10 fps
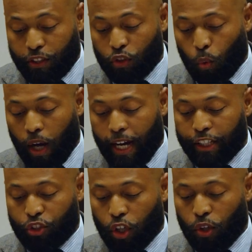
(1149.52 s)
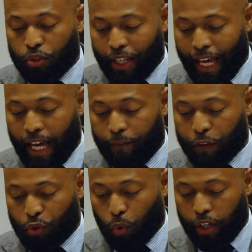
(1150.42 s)
is why I chose to have the
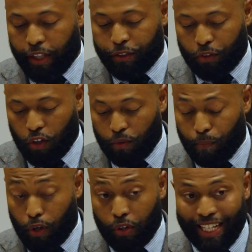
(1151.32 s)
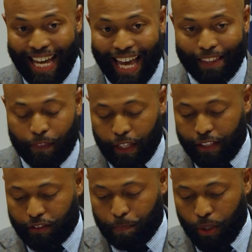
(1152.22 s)
swearing-in ceremony at
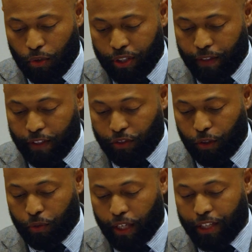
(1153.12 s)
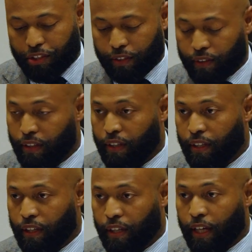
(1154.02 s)
this building, in this location,
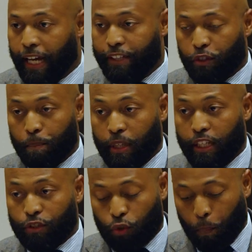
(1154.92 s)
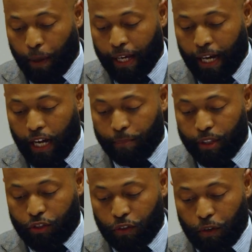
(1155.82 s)
as a means to pay
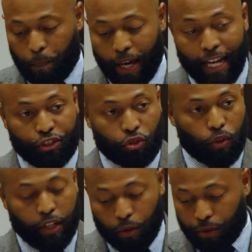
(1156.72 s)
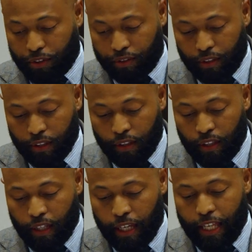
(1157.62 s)
homage to the past struggles
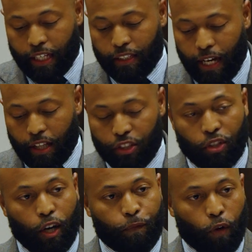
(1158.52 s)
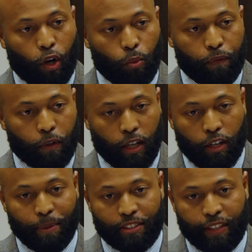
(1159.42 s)
and acknowledge how far we've
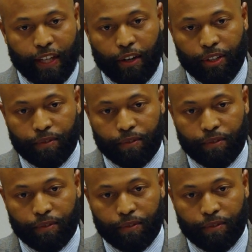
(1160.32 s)
come as a county.